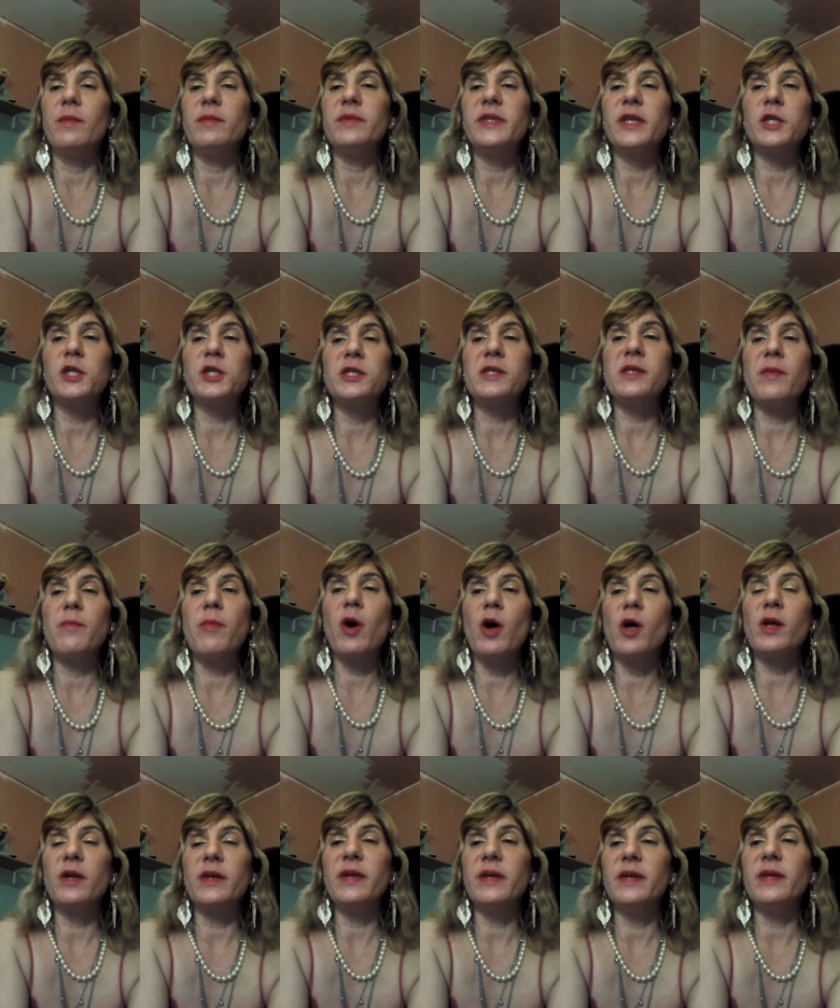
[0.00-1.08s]
such as the
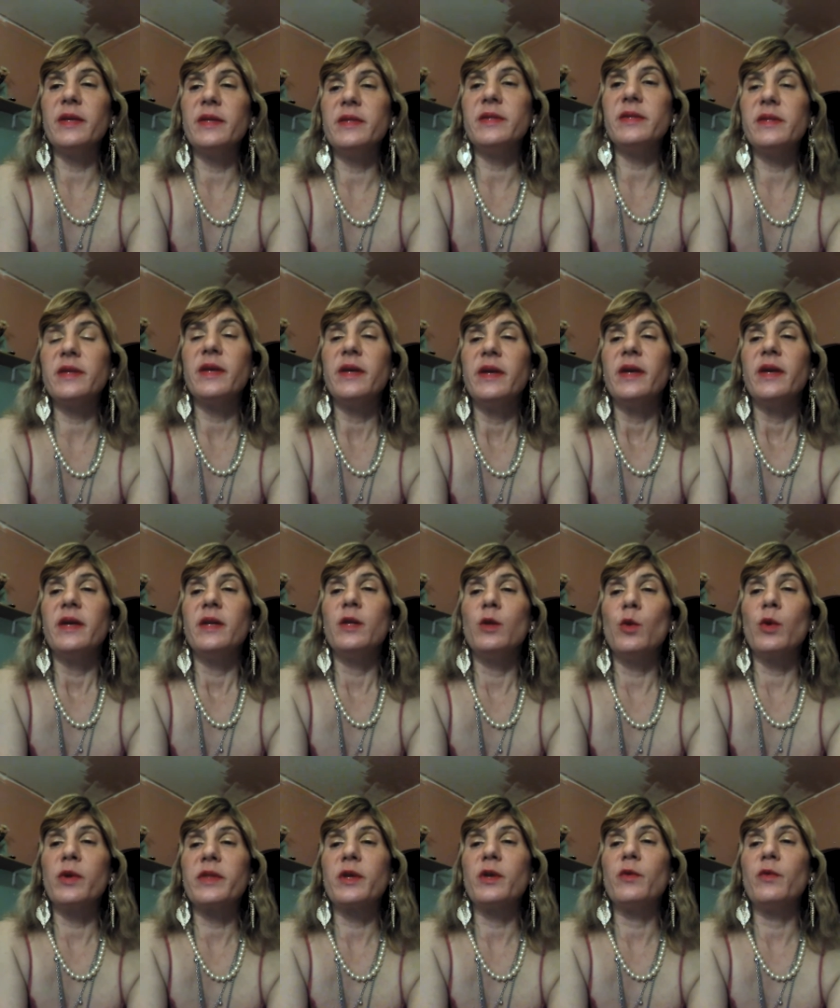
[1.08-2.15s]
Balkans,
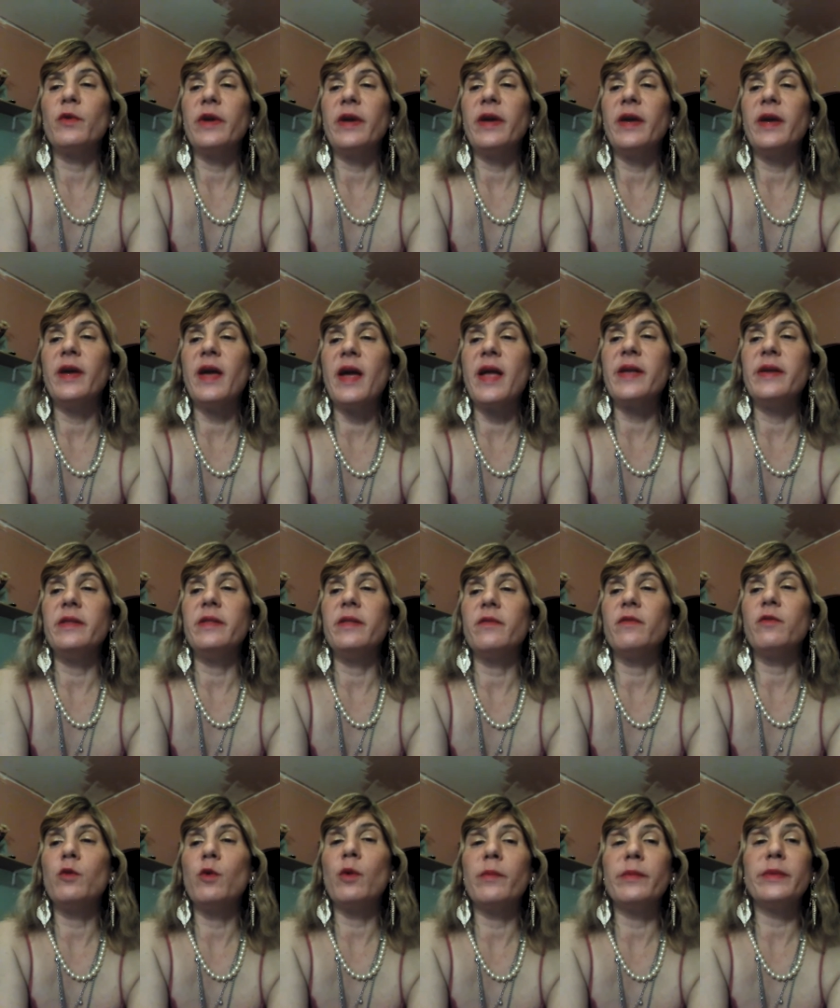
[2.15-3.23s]
North Korea, and in the
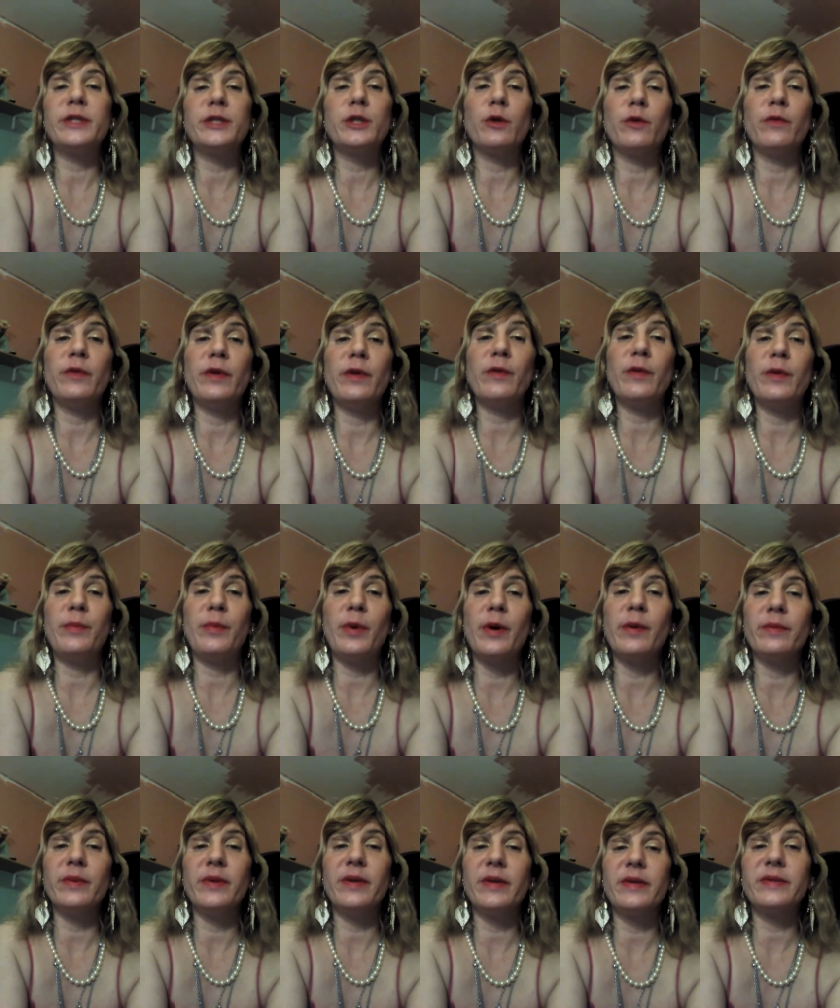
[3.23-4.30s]
former Soviet
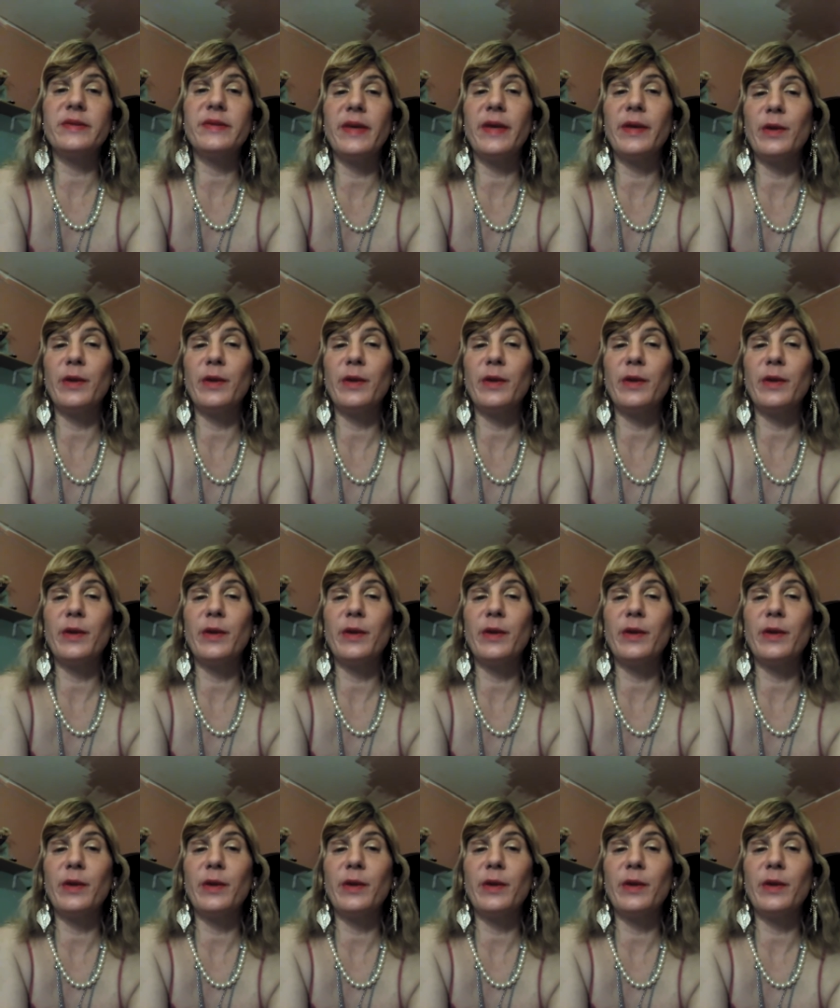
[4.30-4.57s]
republics,